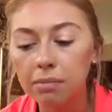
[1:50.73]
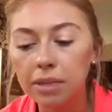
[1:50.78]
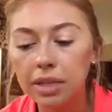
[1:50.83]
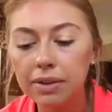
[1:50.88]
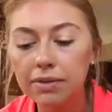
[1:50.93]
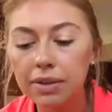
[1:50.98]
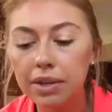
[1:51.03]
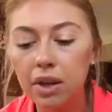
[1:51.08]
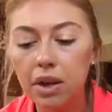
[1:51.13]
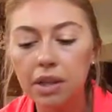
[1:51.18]

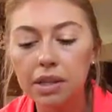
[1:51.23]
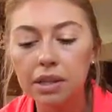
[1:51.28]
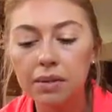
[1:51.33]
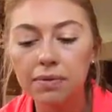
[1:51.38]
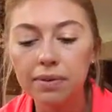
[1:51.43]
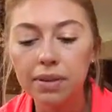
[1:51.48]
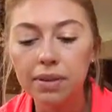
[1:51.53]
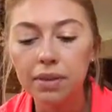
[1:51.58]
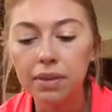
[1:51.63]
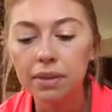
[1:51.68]
even on the
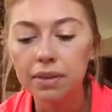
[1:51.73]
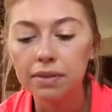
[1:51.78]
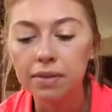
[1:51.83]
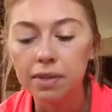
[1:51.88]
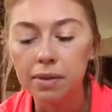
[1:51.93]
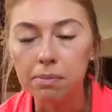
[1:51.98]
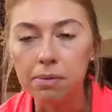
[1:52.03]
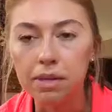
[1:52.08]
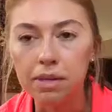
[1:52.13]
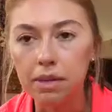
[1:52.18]
field. If
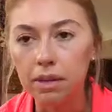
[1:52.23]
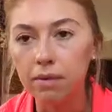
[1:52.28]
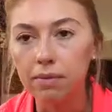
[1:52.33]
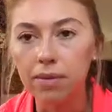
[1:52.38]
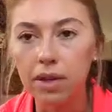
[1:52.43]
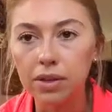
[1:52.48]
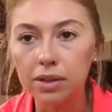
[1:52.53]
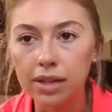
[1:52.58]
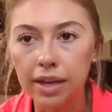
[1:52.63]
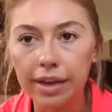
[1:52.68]
something
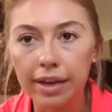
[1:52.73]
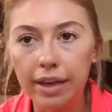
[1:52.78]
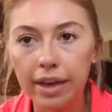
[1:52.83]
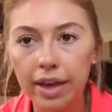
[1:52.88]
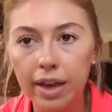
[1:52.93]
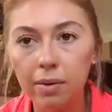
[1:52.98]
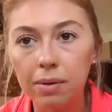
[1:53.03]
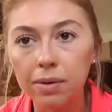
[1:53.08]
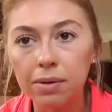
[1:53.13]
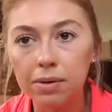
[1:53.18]
felt tight,
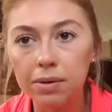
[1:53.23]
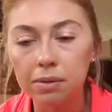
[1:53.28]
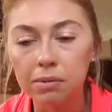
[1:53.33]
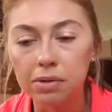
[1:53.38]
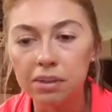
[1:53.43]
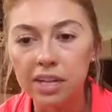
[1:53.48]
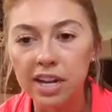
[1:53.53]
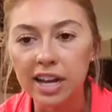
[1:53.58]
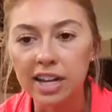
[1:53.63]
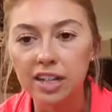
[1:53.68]
I would do some
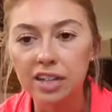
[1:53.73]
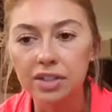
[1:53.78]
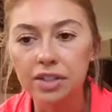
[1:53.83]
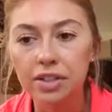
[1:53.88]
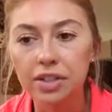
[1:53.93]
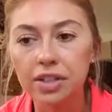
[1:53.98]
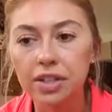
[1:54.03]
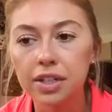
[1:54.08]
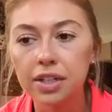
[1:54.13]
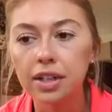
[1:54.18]
static
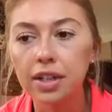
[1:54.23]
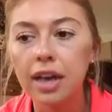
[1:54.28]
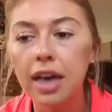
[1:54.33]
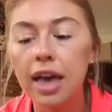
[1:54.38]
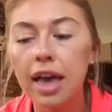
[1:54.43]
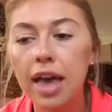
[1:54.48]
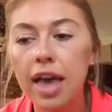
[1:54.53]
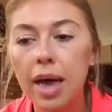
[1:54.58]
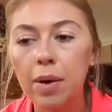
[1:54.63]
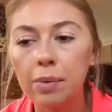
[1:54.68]
stretching,
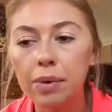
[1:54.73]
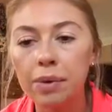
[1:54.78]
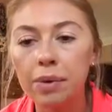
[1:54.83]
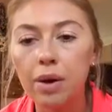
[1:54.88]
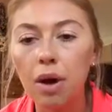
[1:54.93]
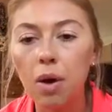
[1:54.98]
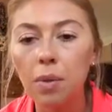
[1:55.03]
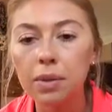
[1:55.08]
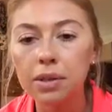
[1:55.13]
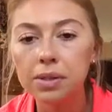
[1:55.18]
and we would
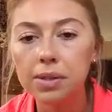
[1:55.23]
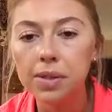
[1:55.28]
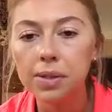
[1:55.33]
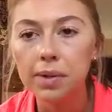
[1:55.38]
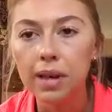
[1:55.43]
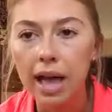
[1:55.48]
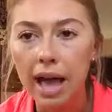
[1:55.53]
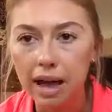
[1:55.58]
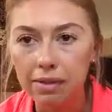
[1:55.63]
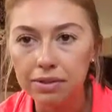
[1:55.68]
always do
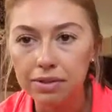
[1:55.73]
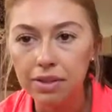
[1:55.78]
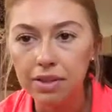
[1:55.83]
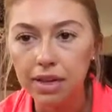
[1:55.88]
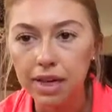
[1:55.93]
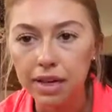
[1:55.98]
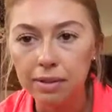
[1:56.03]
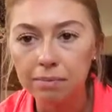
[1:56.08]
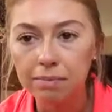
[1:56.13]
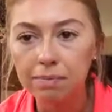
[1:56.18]
it after the
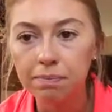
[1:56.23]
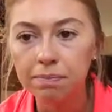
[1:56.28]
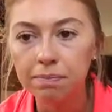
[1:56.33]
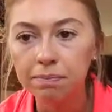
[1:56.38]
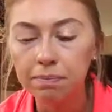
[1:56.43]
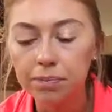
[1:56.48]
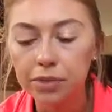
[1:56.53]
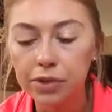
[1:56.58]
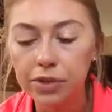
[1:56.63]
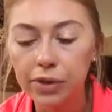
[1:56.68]
game.
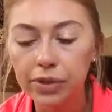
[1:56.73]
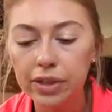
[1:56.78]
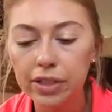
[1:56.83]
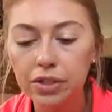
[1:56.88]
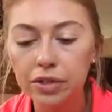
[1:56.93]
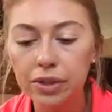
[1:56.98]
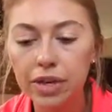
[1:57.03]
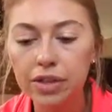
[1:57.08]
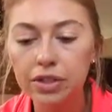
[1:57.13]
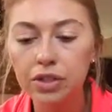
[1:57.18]
So this
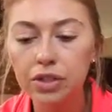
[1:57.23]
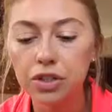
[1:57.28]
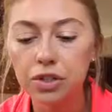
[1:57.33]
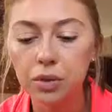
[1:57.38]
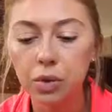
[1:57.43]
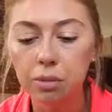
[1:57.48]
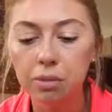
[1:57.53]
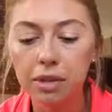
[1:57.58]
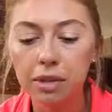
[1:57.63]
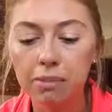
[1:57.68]
stretch should
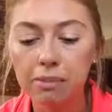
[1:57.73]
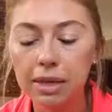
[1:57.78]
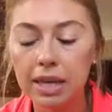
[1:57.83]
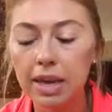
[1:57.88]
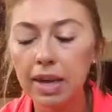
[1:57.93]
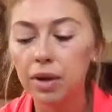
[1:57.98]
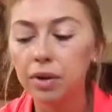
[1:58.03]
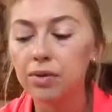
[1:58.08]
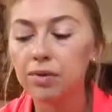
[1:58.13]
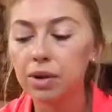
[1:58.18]
normally be
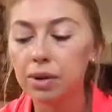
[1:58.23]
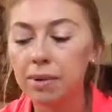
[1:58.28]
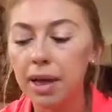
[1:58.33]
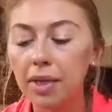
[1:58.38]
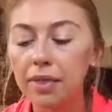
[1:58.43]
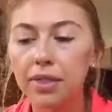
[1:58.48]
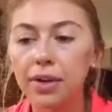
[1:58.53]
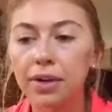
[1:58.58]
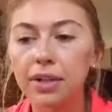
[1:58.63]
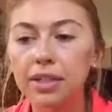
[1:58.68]
held for
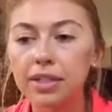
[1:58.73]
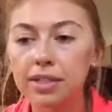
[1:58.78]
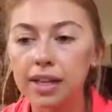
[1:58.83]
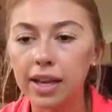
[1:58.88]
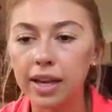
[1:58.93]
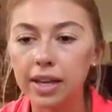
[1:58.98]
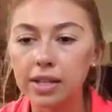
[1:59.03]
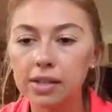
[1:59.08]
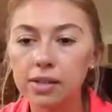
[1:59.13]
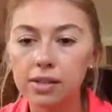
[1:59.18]
about 30
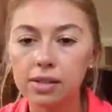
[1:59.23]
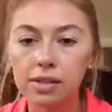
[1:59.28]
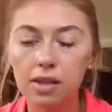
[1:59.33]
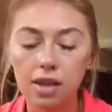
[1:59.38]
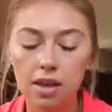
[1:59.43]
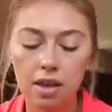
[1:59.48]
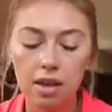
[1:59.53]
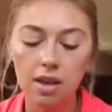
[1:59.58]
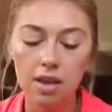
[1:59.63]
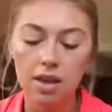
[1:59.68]
seconds,
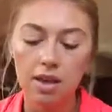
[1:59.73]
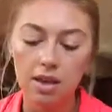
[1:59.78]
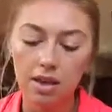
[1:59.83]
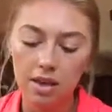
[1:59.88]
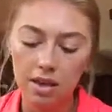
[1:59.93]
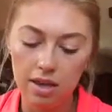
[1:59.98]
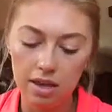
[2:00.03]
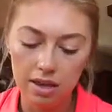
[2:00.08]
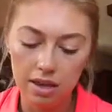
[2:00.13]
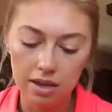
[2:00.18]

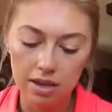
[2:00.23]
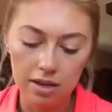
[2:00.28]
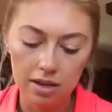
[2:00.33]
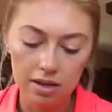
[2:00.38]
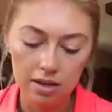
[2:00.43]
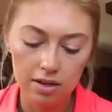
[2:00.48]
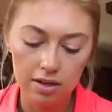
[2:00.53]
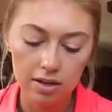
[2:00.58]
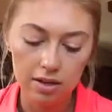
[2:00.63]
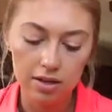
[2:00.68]

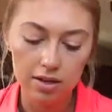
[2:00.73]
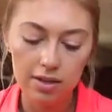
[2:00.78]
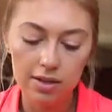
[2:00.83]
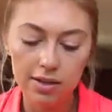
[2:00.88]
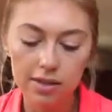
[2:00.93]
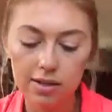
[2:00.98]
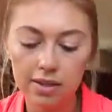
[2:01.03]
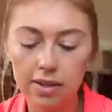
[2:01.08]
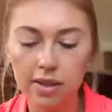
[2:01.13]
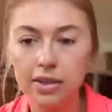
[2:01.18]
and this
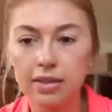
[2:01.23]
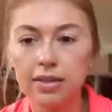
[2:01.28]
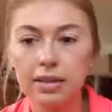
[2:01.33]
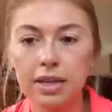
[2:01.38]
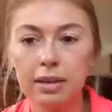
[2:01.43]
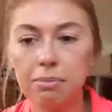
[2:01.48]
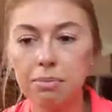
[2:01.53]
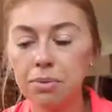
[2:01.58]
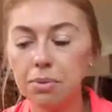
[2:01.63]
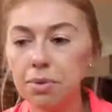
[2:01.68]
is an
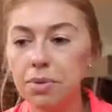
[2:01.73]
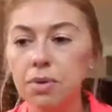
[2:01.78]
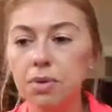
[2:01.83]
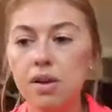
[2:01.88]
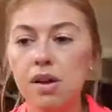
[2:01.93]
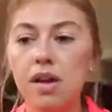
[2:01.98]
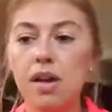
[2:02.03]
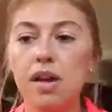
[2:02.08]
example